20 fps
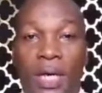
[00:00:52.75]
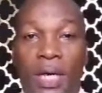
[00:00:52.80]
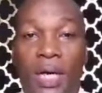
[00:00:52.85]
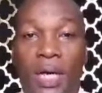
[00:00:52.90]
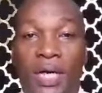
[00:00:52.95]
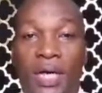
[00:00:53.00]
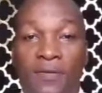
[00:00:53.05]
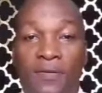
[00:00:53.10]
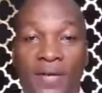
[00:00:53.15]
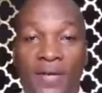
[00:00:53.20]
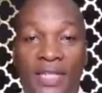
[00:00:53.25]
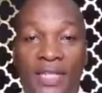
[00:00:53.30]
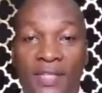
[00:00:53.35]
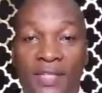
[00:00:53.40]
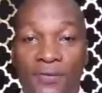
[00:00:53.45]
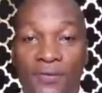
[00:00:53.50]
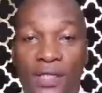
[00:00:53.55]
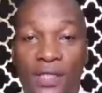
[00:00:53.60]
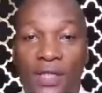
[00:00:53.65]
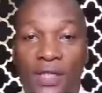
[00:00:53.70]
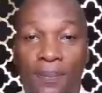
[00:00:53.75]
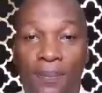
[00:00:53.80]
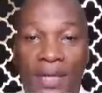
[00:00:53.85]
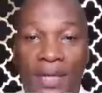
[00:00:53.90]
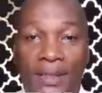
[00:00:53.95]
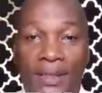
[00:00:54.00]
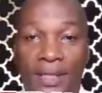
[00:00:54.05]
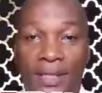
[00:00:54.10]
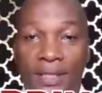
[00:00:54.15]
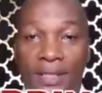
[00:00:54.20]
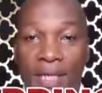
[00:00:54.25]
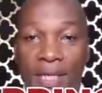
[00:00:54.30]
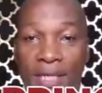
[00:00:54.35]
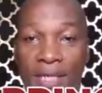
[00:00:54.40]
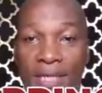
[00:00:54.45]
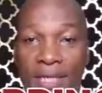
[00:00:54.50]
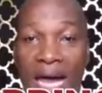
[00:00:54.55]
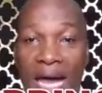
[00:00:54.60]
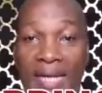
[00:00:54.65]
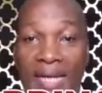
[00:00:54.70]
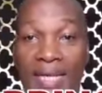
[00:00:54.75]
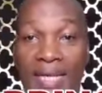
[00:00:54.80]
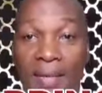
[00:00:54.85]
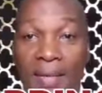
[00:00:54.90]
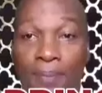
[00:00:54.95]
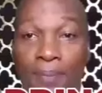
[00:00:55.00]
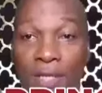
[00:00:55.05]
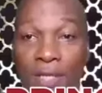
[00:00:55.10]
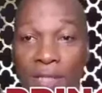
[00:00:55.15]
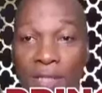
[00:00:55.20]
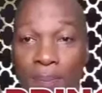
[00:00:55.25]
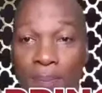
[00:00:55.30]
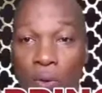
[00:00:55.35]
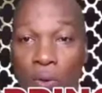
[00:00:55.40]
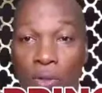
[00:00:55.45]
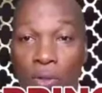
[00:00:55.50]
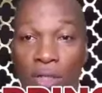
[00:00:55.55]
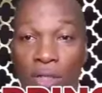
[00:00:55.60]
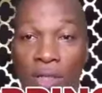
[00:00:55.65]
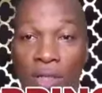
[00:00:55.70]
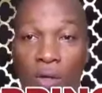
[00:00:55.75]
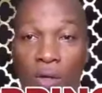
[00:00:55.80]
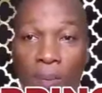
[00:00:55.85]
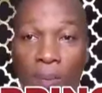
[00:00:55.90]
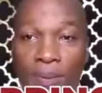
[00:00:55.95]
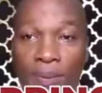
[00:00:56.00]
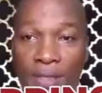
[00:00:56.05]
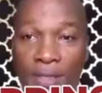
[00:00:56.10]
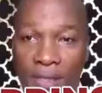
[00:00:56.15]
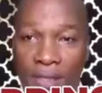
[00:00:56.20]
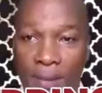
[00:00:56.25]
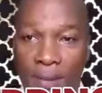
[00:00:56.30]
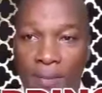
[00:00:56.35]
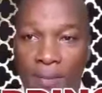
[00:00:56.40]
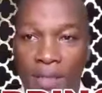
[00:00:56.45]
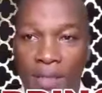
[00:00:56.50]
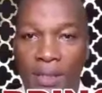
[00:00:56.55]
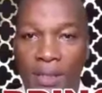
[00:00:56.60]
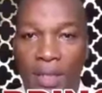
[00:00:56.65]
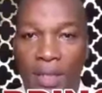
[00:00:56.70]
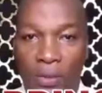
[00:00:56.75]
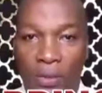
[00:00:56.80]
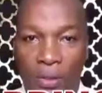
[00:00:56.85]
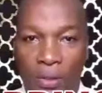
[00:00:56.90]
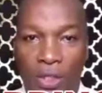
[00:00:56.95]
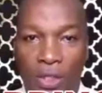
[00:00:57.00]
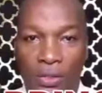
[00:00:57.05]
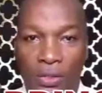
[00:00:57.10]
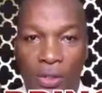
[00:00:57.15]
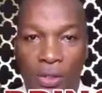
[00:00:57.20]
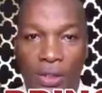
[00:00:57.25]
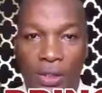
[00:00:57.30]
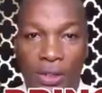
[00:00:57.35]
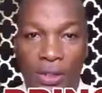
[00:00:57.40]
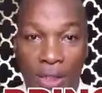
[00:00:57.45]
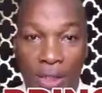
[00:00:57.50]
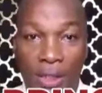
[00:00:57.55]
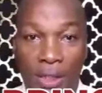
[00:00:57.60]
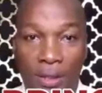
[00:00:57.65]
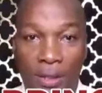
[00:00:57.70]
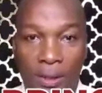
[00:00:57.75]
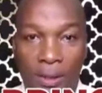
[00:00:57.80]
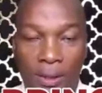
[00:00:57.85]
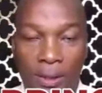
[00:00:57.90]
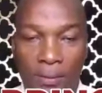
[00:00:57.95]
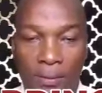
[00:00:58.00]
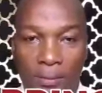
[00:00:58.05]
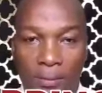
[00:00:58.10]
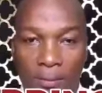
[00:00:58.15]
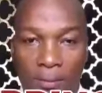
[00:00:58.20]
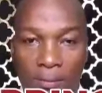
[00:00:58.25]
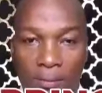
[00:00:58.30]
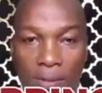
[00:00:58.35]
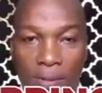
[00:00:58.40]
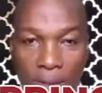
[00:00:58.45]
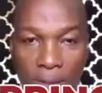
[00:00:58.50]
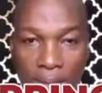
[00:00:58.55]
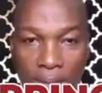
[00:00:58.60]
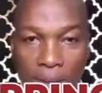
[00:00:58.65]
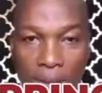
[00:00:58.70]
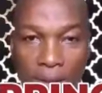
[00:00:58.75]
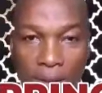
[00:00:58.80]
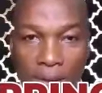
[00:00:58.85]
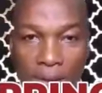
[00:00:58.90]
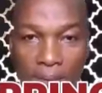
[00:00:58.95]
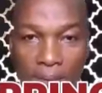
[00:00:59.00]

Reflective teaching practice is a key principle in competency-based education and training, CBET.